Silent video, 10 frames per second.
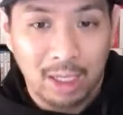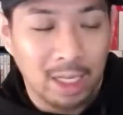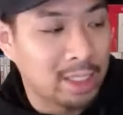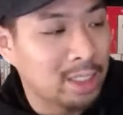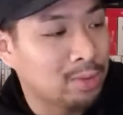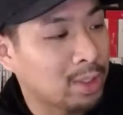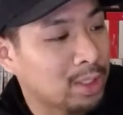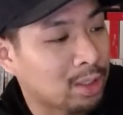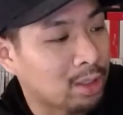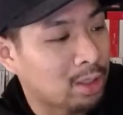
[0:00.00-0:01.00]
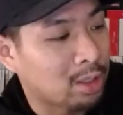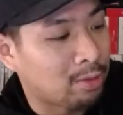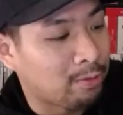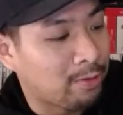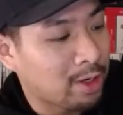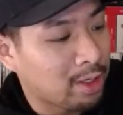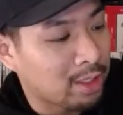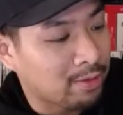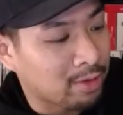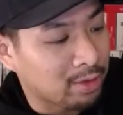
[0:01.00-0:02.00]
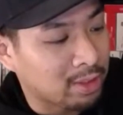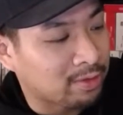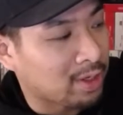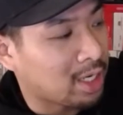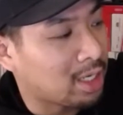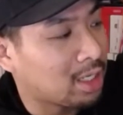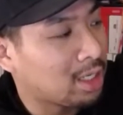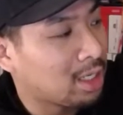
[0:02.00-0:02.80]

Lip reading: and these ones are very difficult to find